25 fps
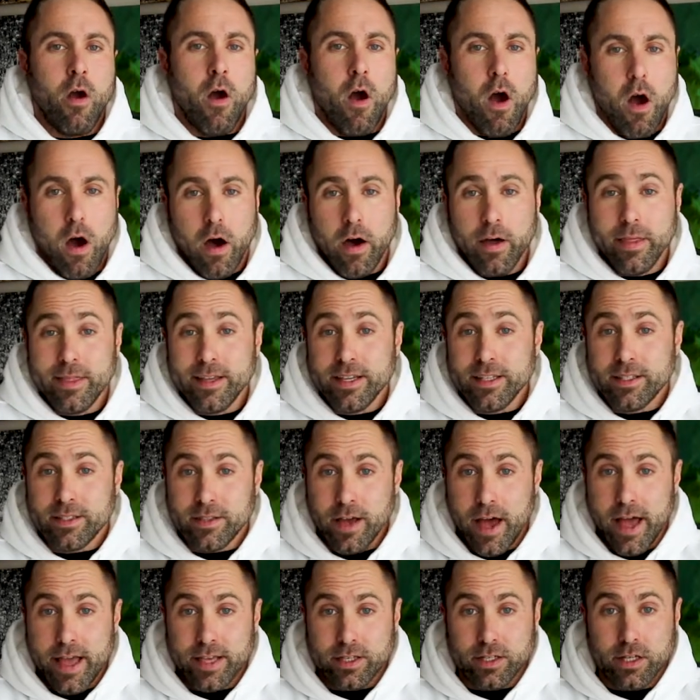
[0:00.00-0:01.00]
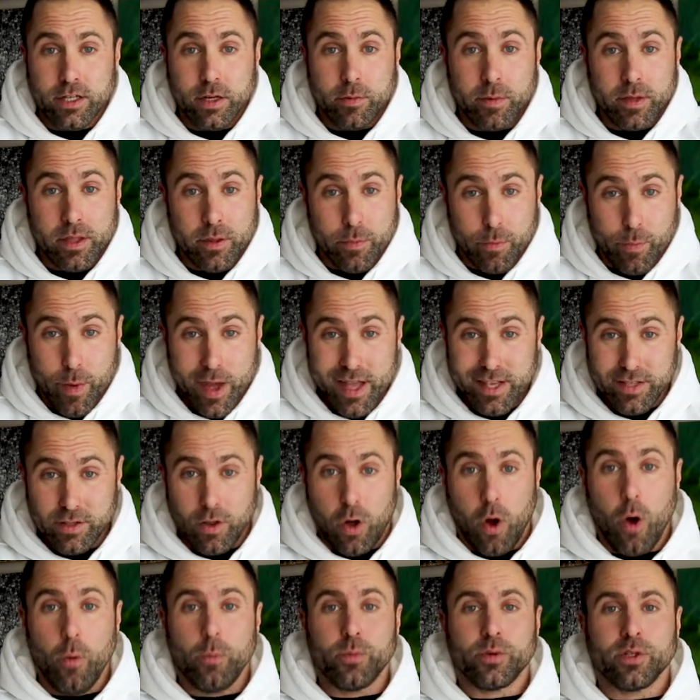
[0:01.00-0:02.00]
Are these diets going to be the best
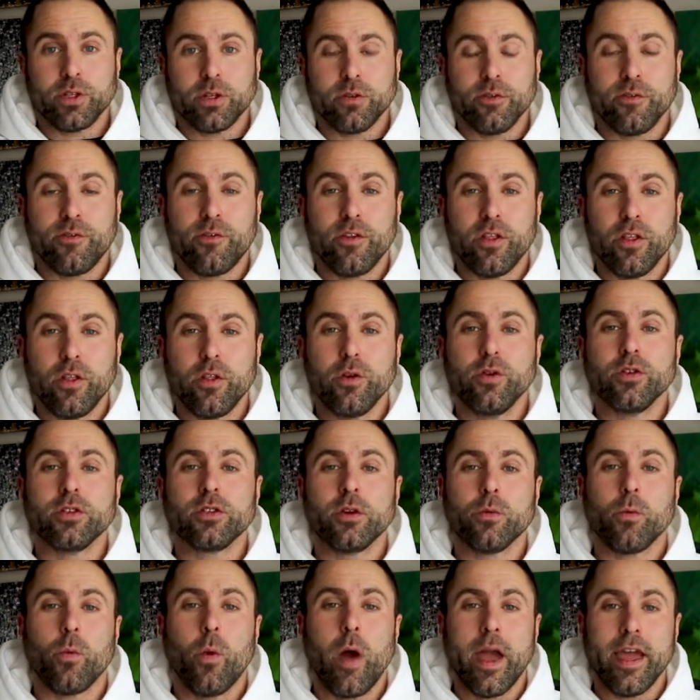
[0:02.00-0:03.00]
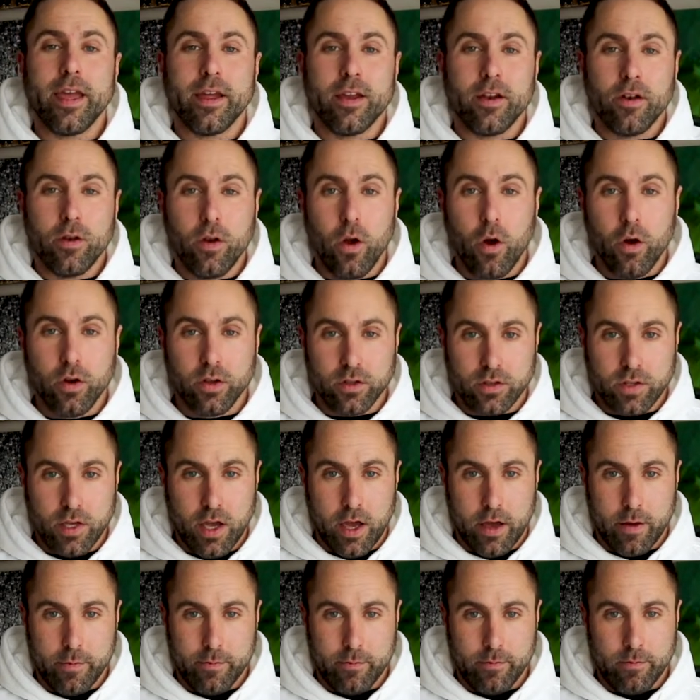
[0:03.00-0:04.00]
option for losing weight long
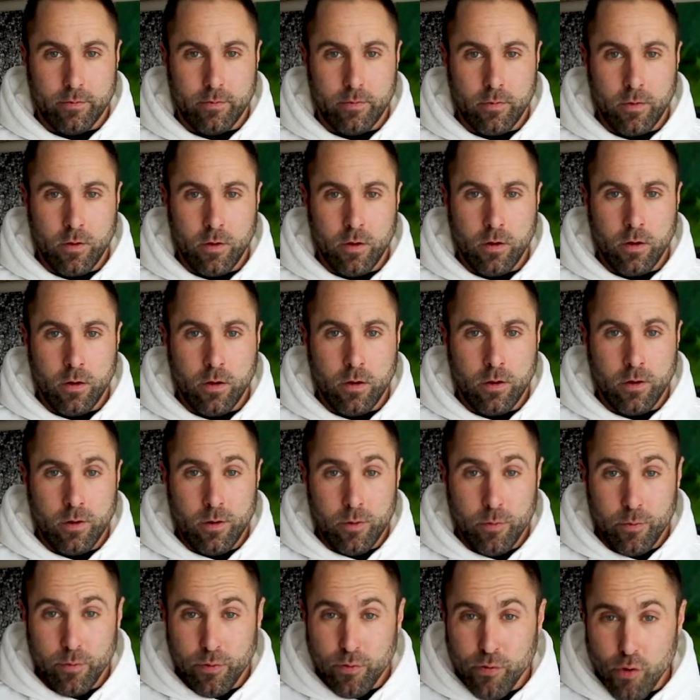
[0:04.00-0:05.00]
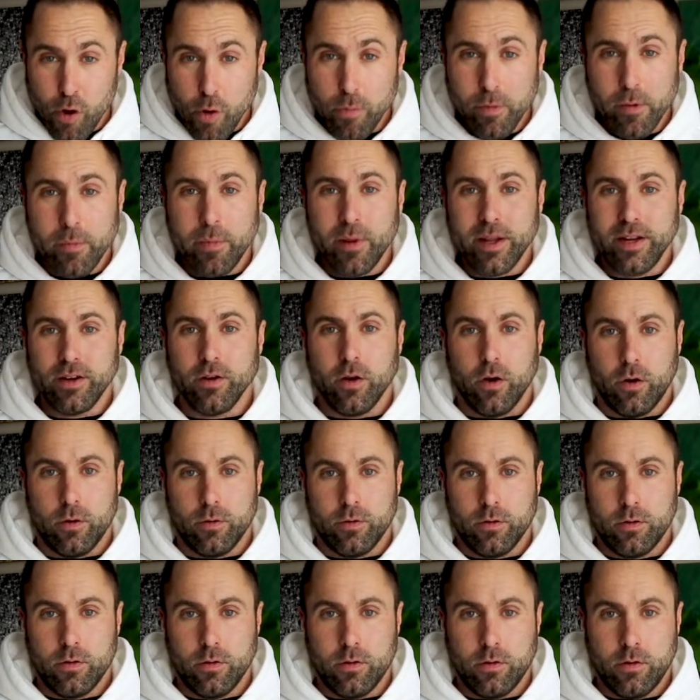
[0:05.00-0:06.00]
term? Probably not.
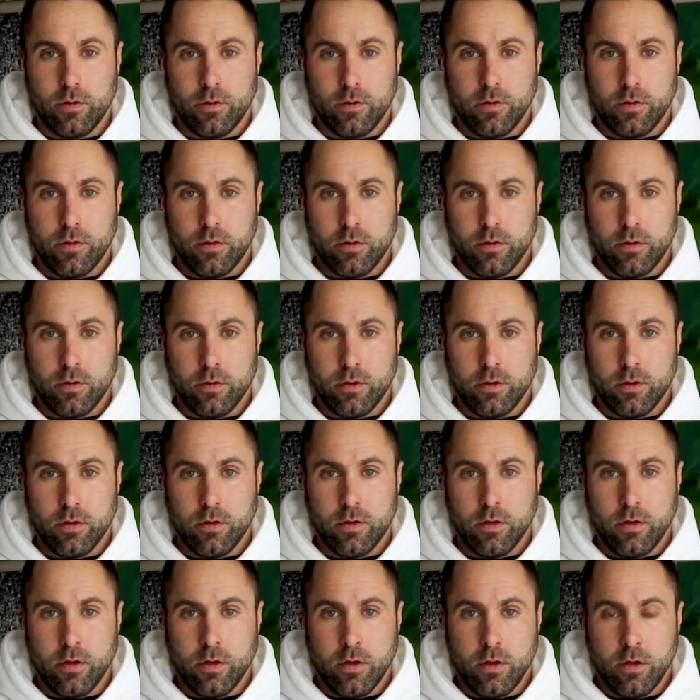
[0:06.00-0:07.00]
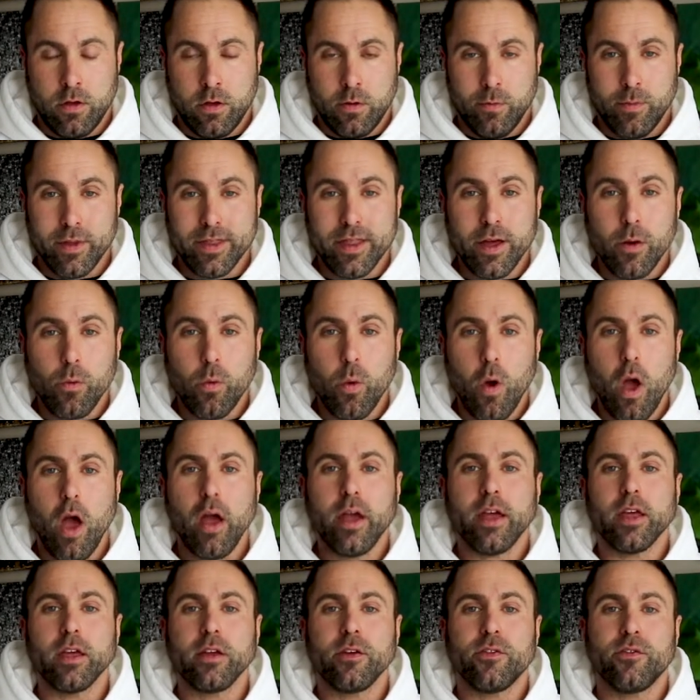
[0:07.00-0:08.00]
But they're
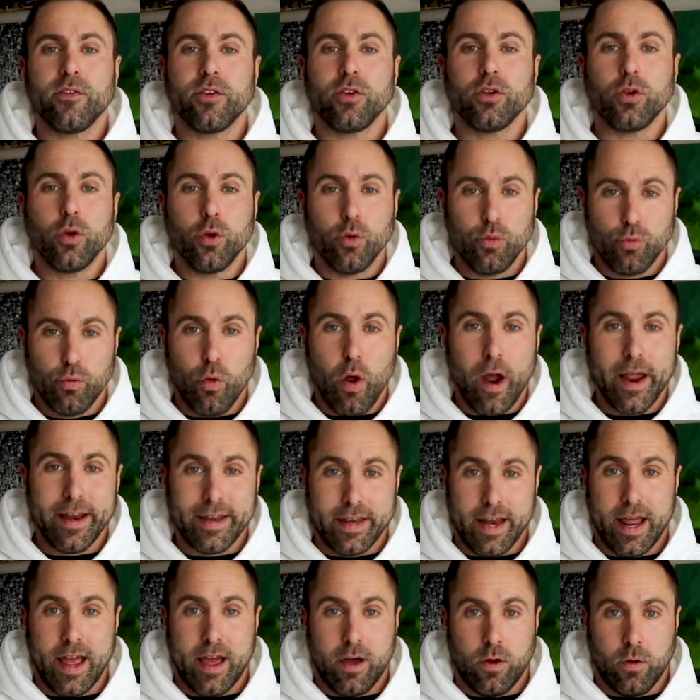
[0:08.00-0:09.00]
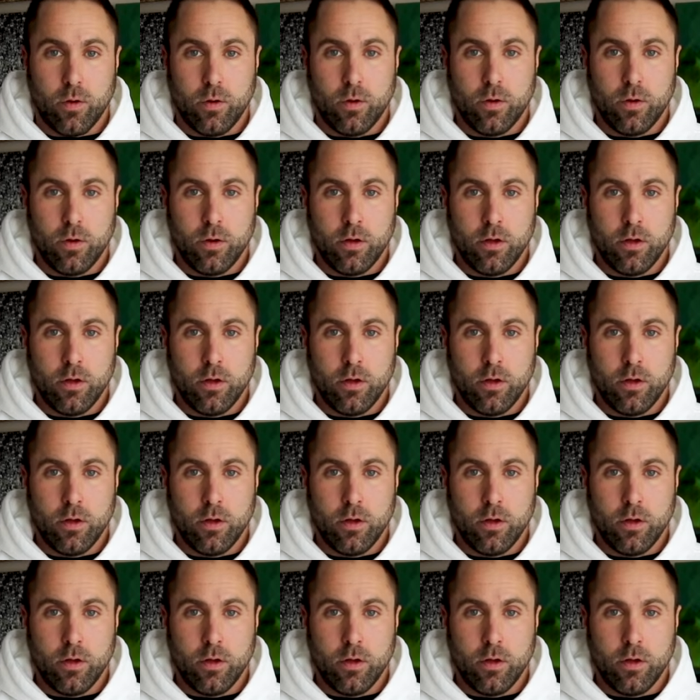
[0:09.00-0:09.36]
working for you right now.